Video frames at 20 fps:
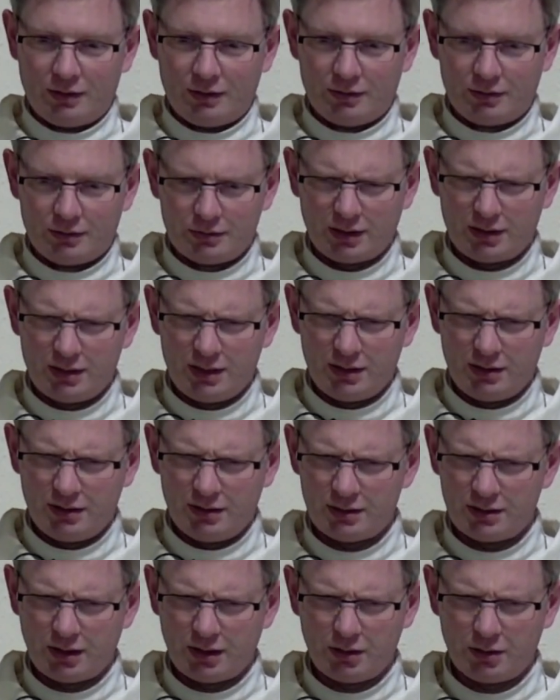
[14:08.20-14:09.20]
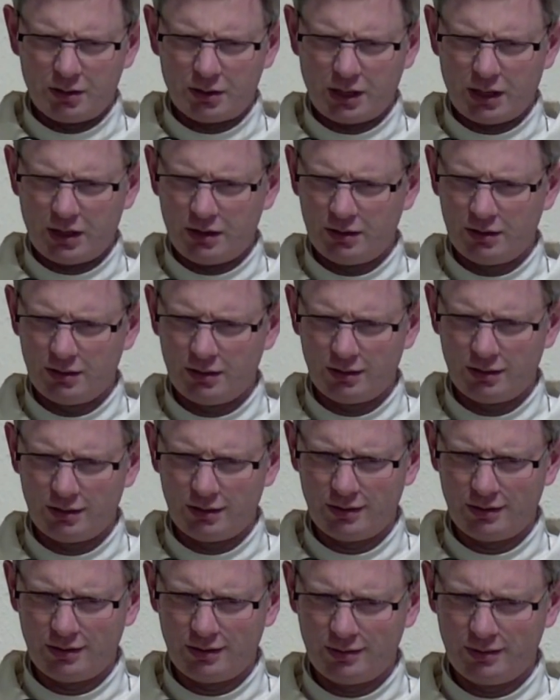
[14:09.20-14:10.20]
that clear? Is that all okay?
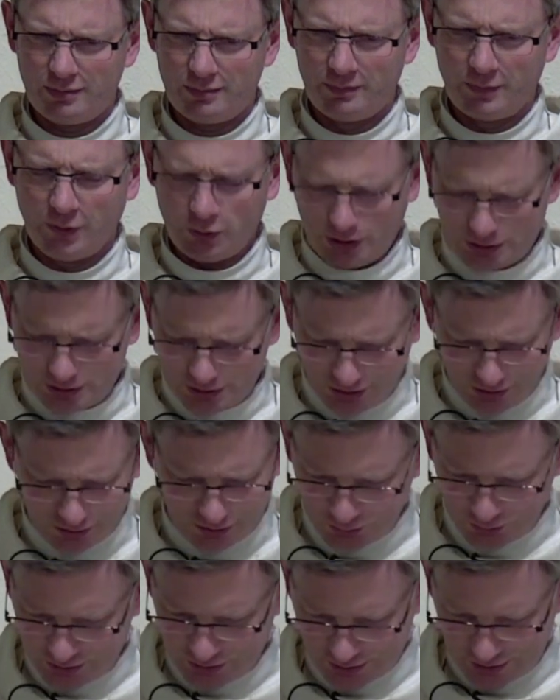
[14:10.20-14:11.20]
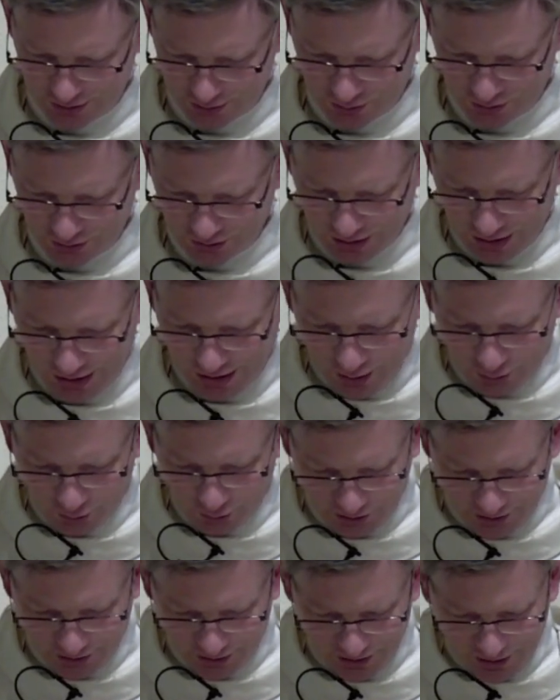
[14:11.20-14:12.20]
Um, okay, because I don't want to take too long. Okay,
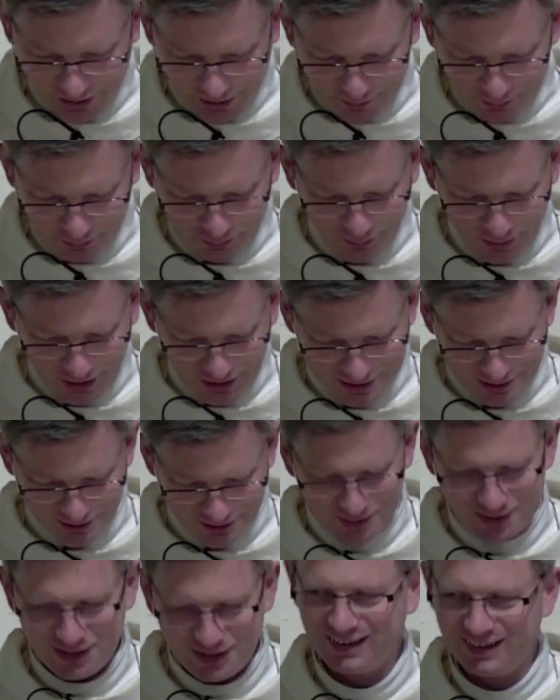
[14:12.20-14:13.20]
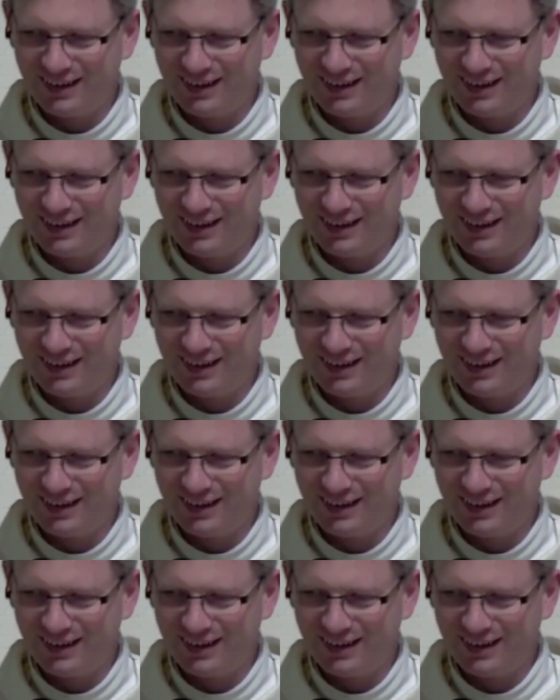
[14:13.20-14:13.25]
blasphemy